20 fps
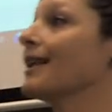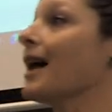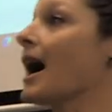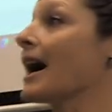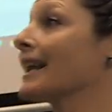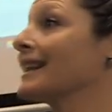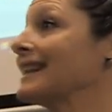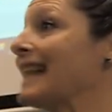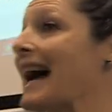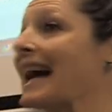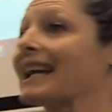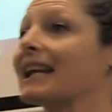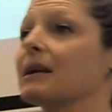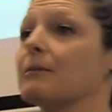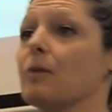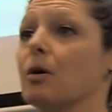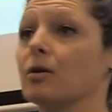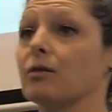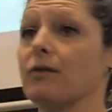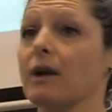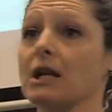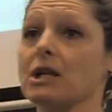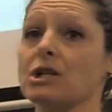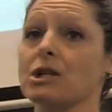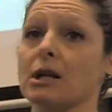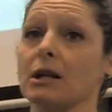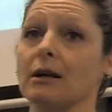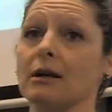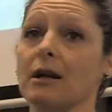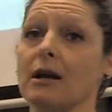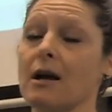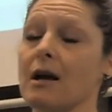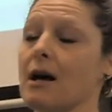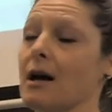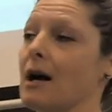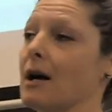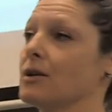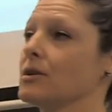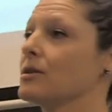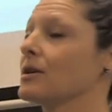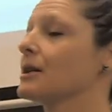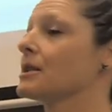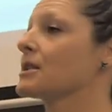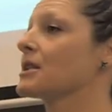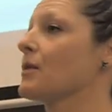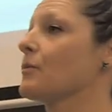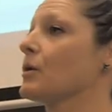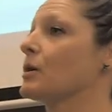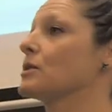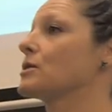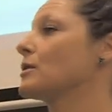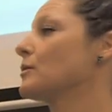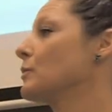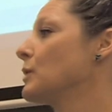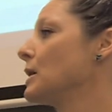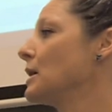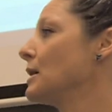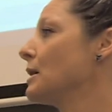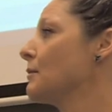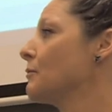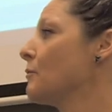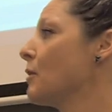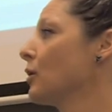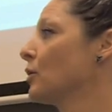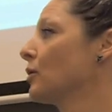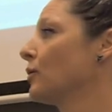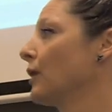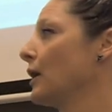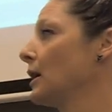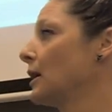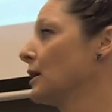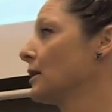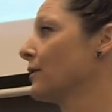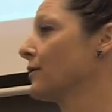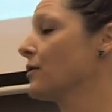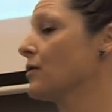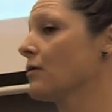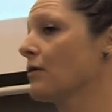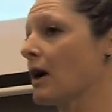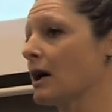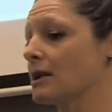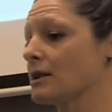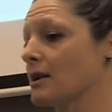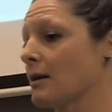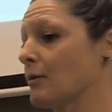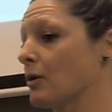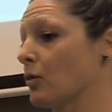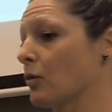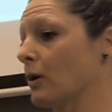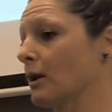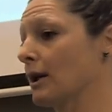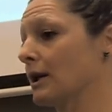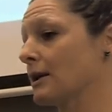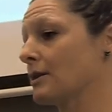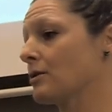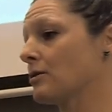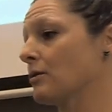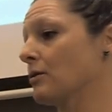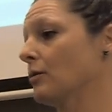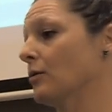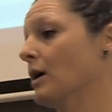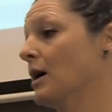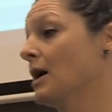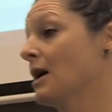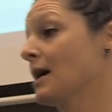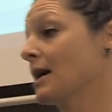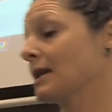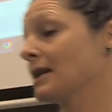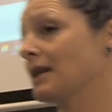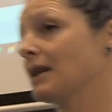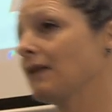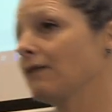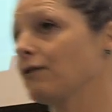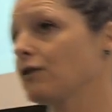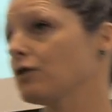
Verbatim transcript: lack, lacking motivation. How do you get someone to be motivated? If you've got someone willing to give